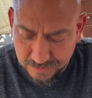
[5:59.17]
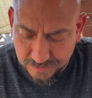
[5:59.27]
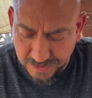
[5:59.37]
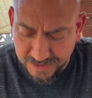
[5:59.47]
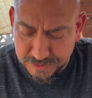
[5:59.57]

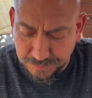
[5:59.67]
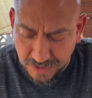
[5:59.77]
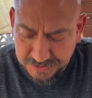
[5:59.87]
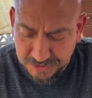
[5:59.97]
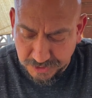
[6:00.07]

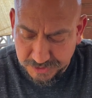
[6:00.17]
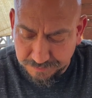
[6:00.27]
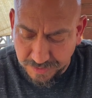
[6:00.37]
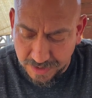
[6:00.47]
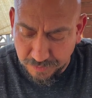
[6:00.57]
Expositor's
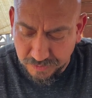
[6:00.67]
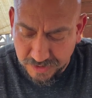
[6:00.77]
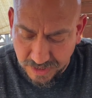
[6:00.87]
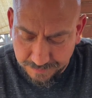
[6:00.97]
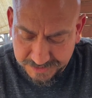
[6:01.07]
Bible
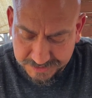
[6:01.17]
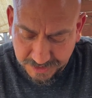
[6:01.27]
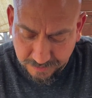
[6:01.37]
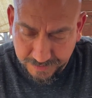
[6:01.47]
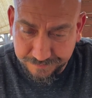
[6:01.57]

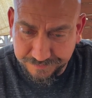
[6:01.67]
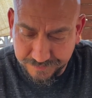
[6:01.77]
Commentary.